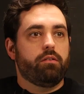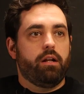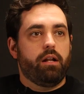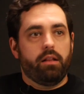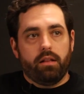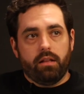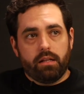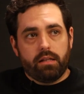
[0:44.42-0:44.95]
or
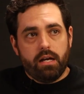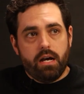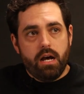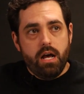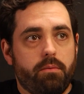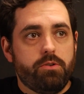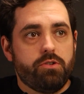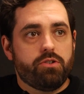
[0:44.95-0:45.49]
anything like
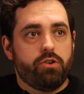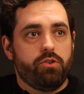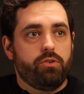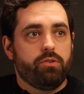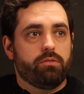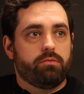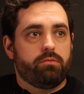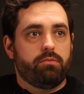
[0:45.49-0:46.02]
that. Let me just show
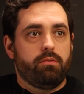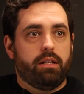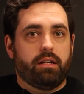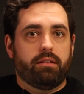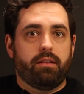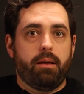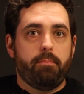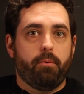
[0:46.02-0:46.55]
you an
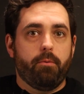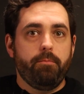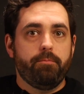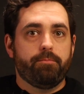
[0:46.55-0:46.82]
example,